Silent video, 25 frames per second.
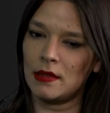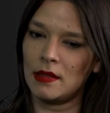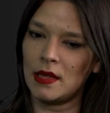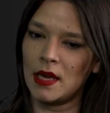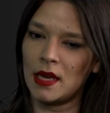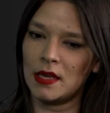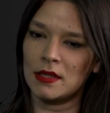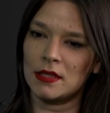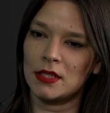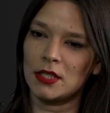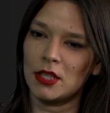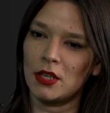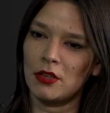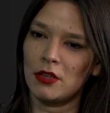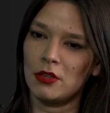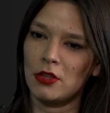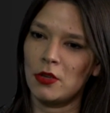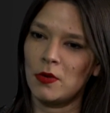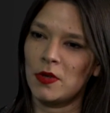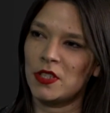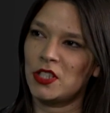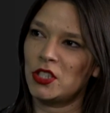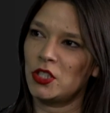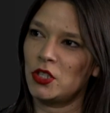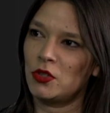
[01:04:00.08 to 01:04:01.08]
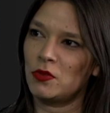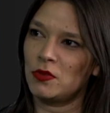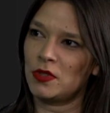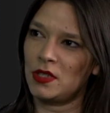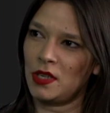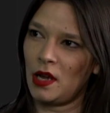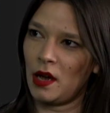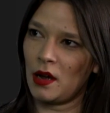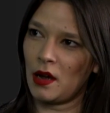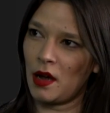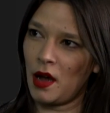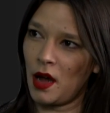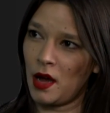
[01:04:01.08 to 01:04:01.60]
and that's
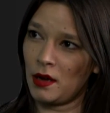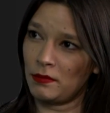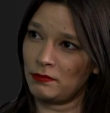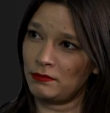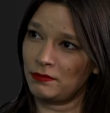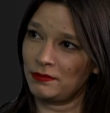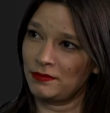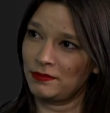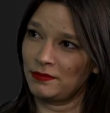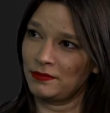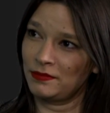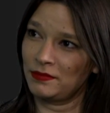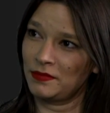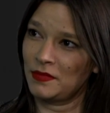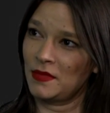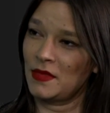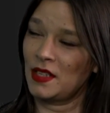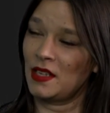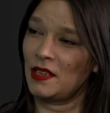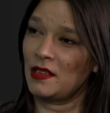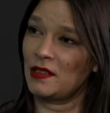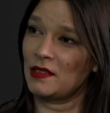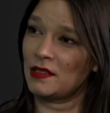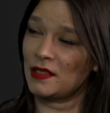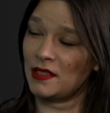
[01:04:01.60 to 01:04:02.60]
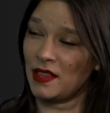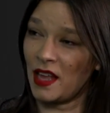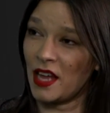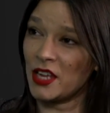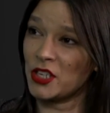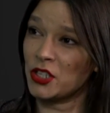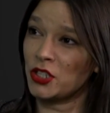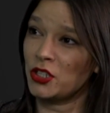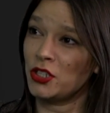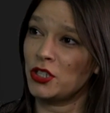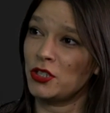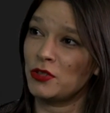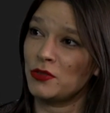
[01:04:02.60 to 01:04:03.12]

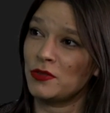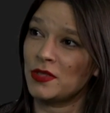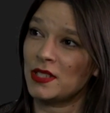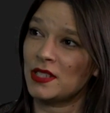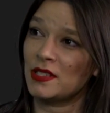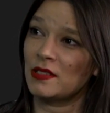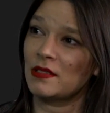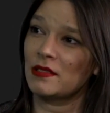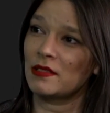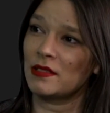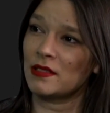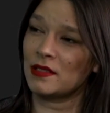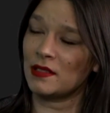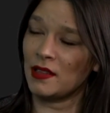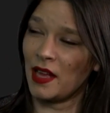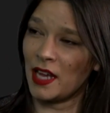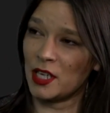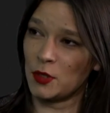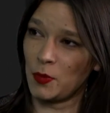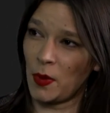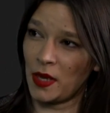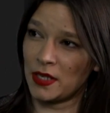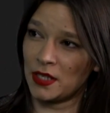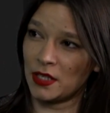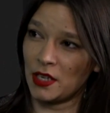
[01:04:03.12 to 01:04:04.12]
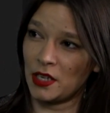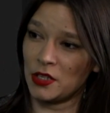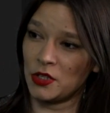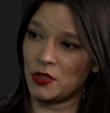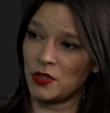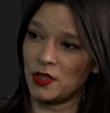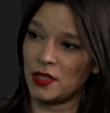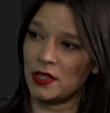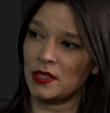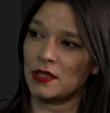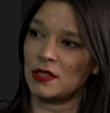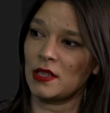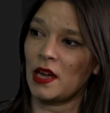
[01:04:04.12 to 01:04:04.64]
usnews.com/news/best
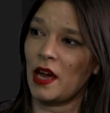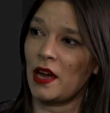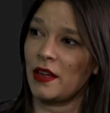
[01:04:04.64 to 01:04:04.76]
countries.